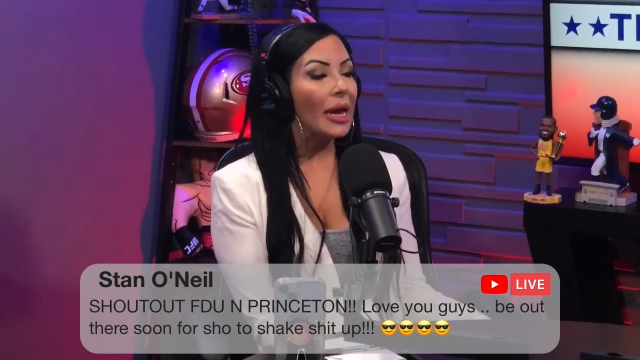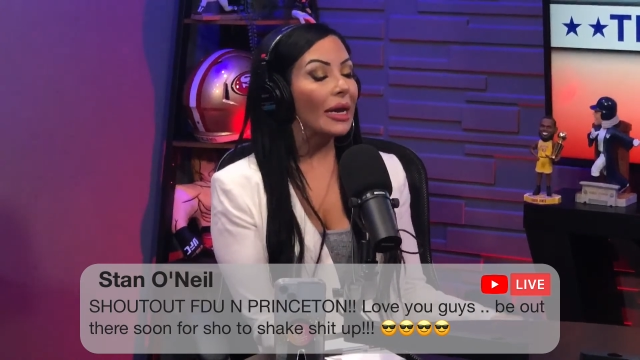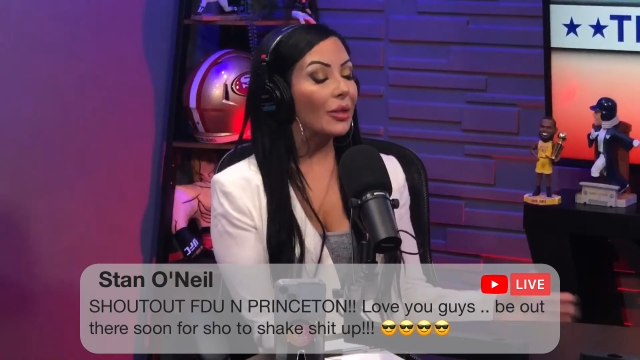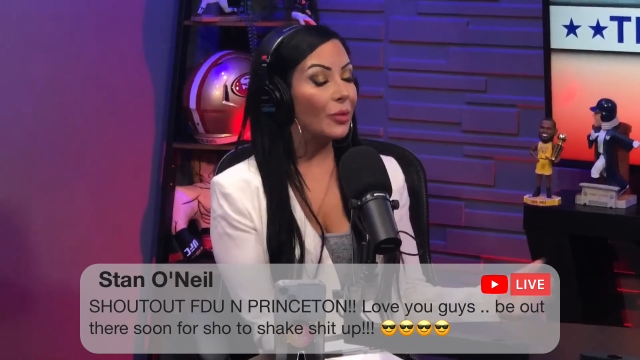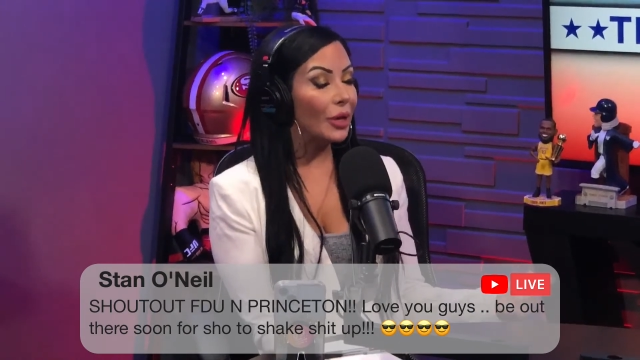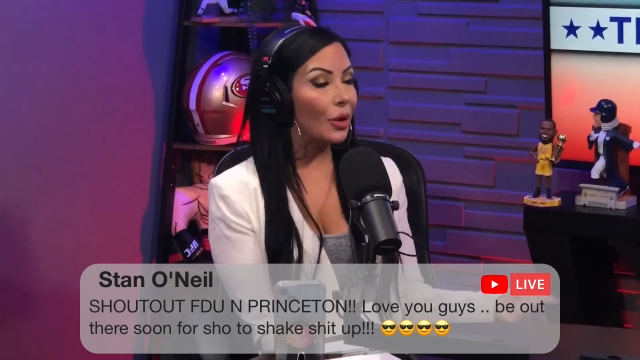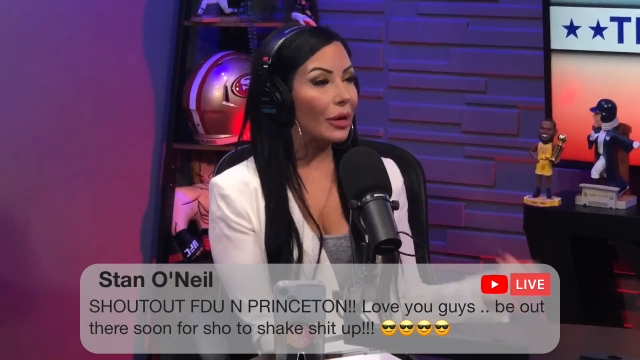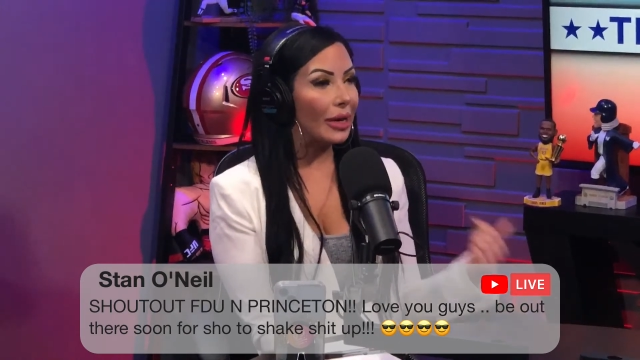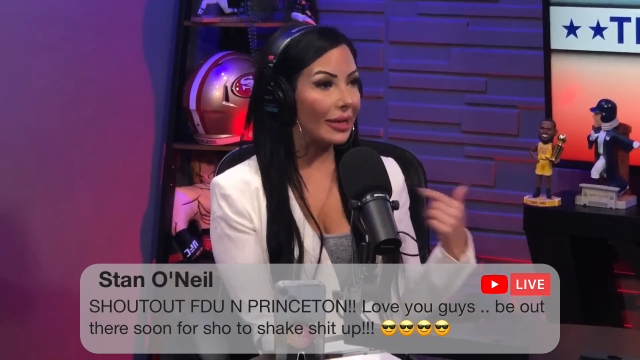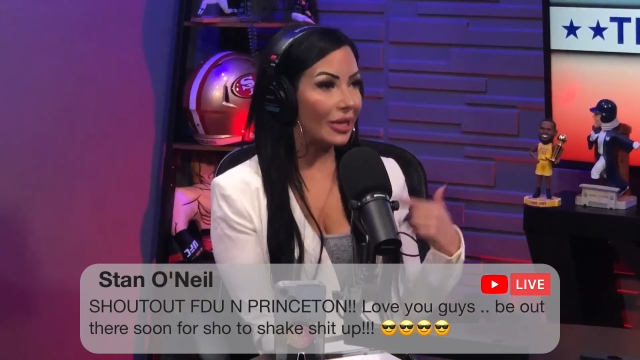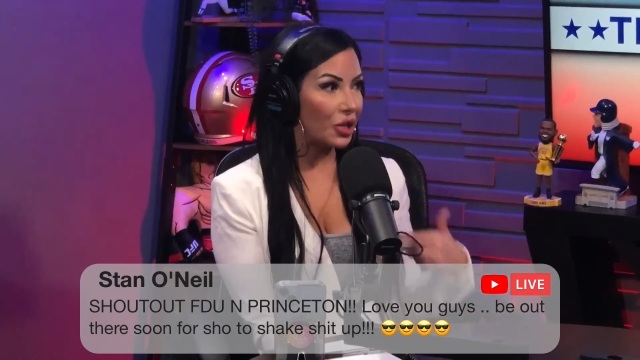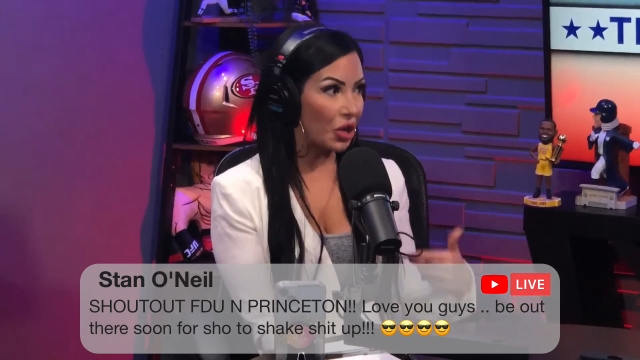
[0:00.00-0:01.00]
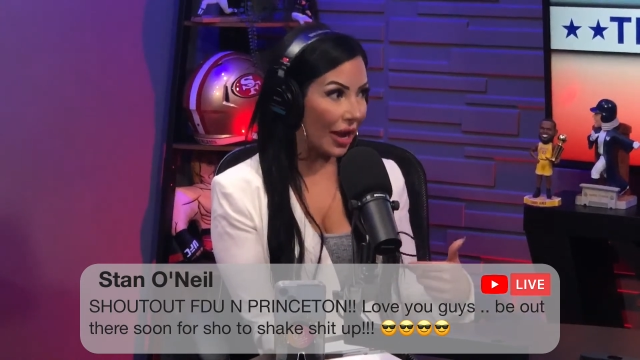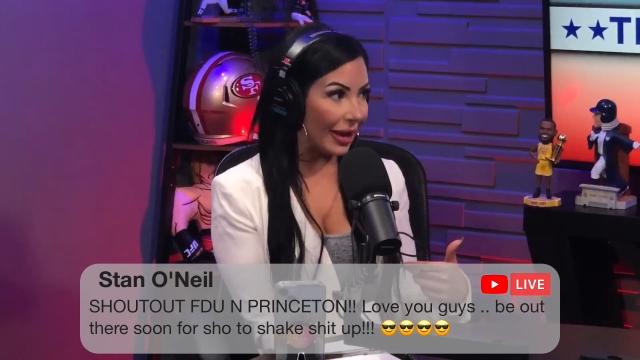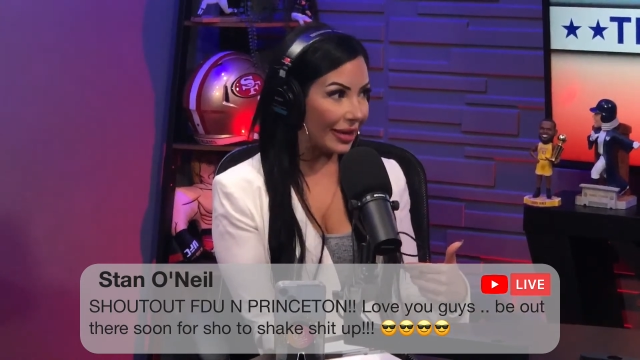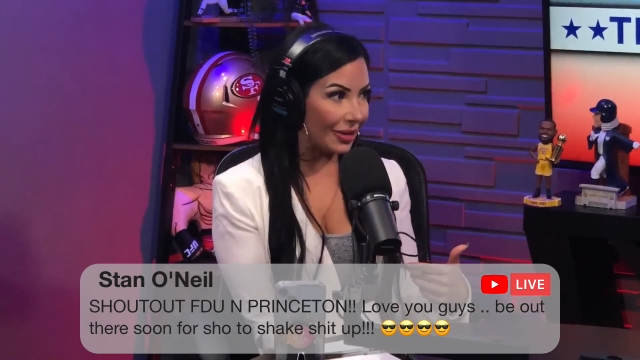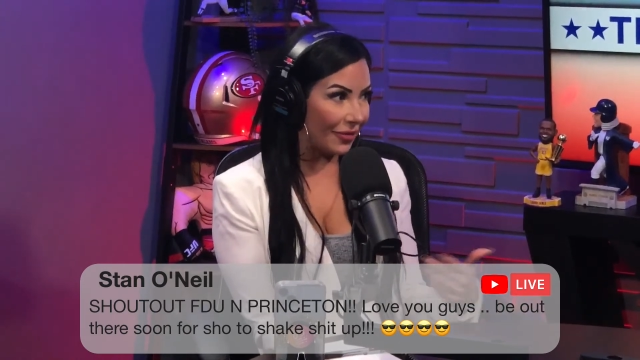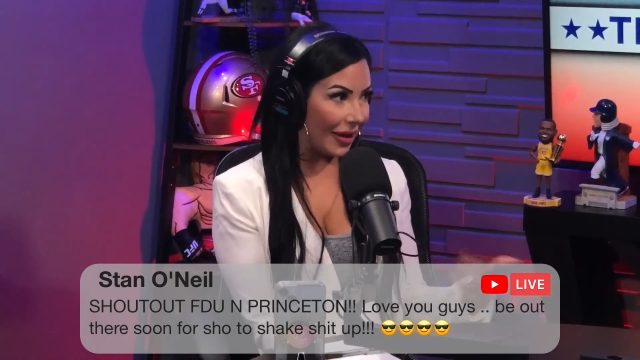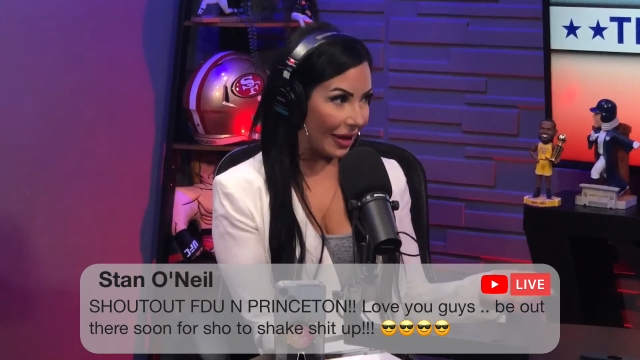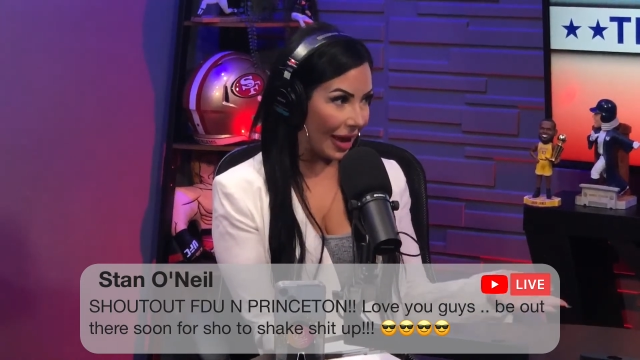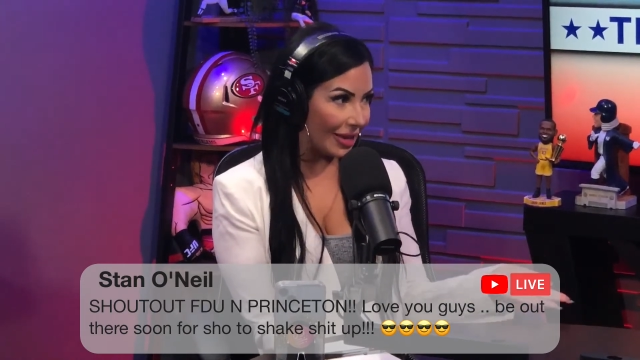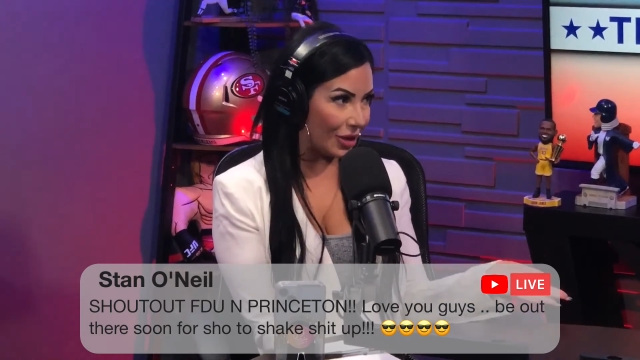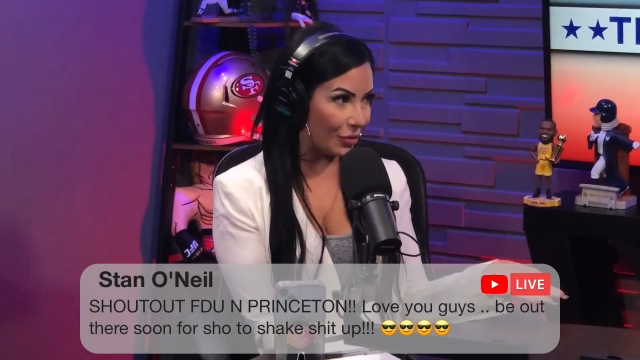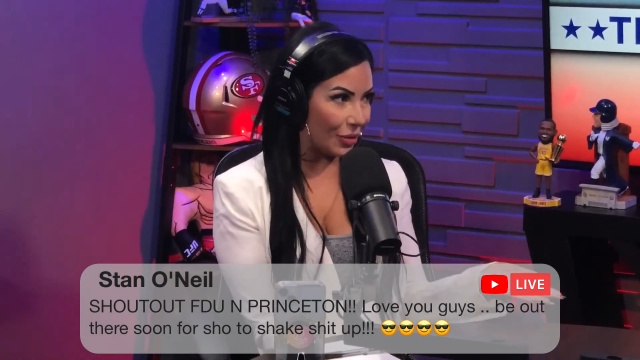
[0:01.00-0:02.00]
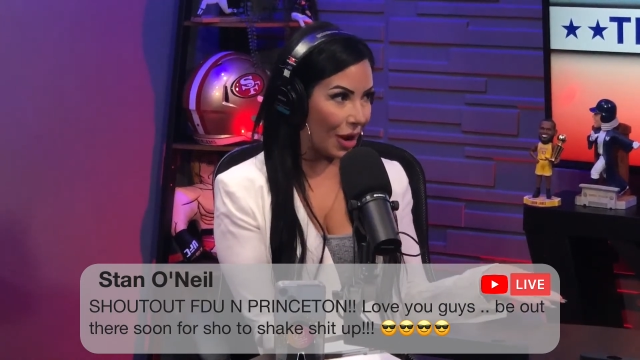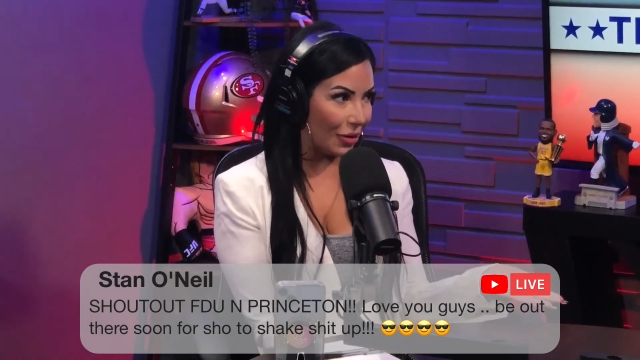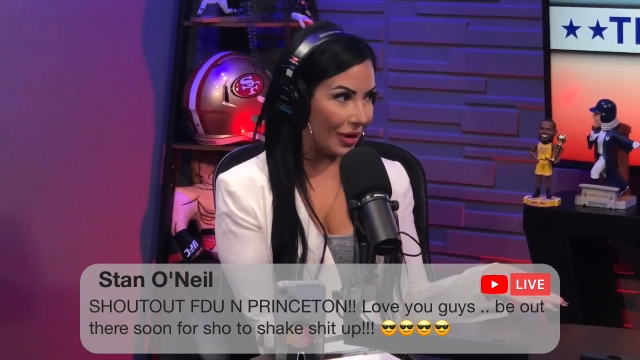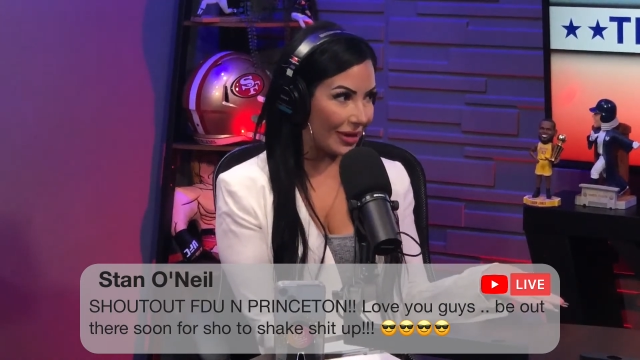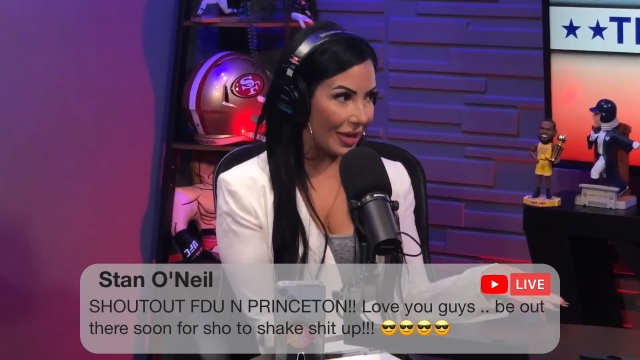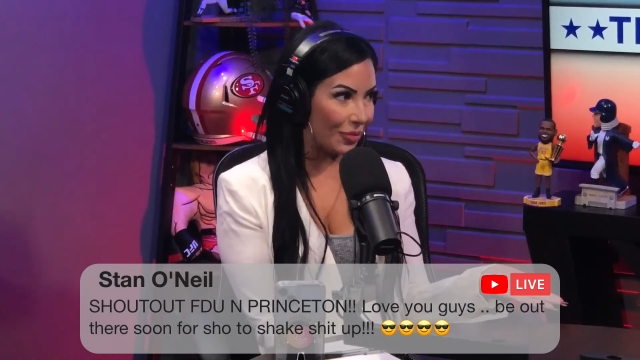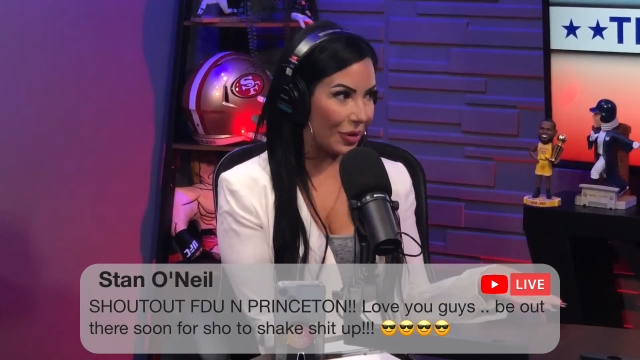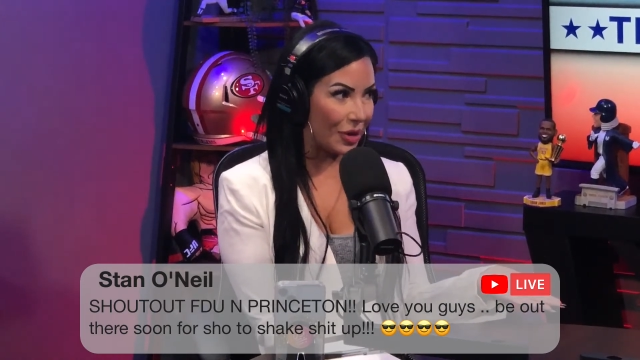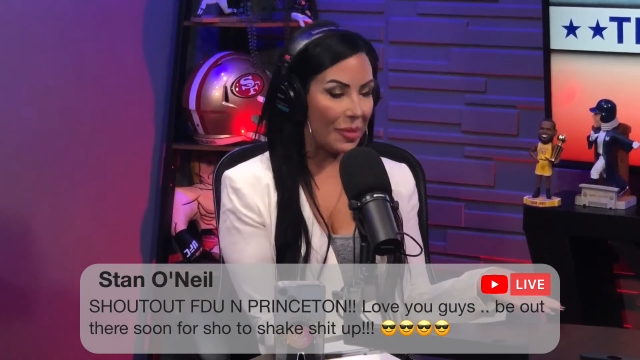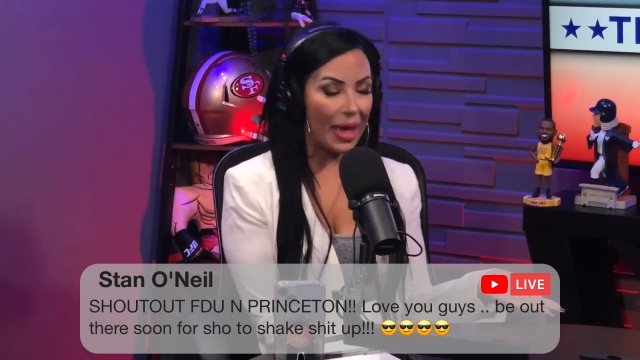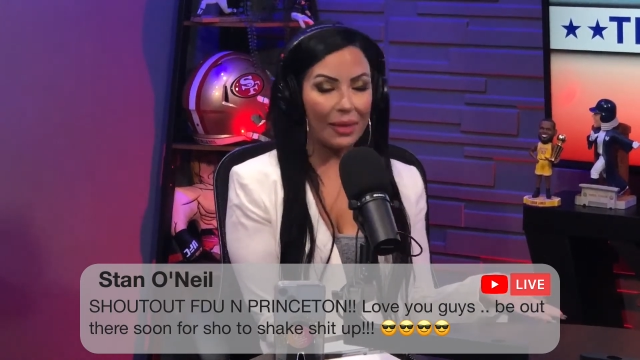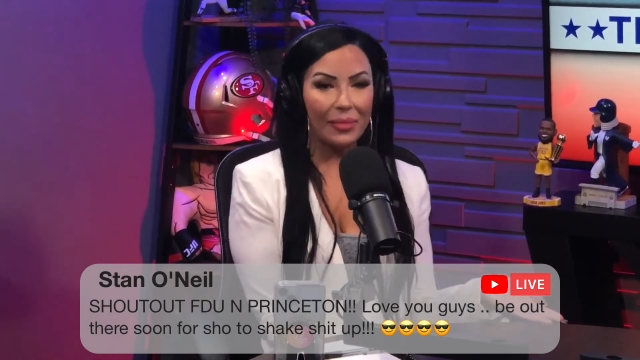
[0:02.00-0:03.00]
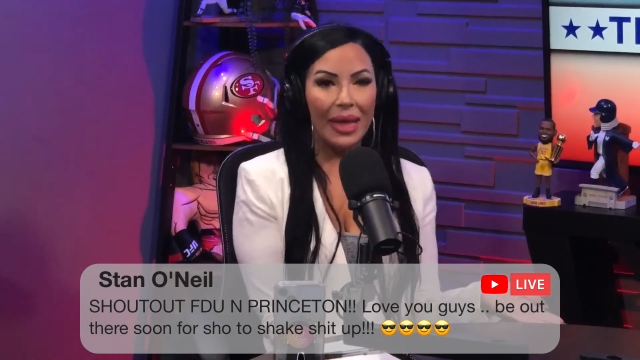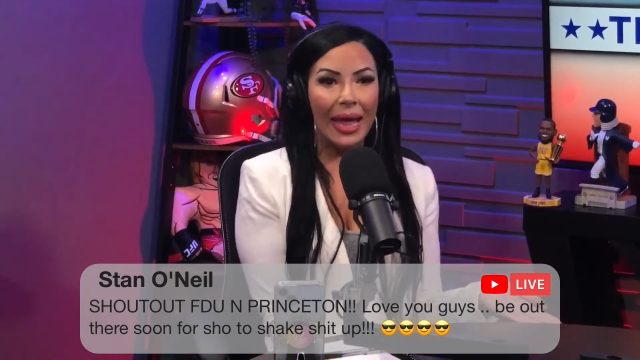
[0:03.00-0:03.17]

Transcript: Because he's a Giants fan, as you know, because that's where you met him.